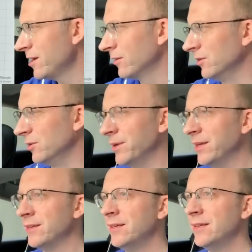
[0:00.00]
right a little
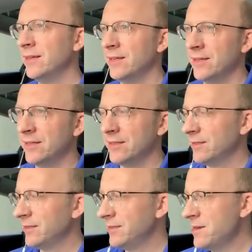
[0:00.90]
bit.
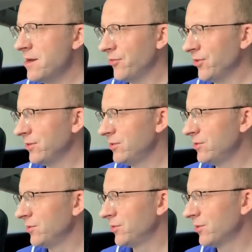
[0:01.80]
Nothing to
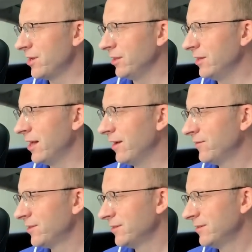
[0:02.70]
do with turning
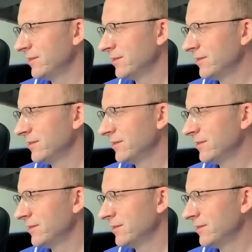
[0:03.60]
left.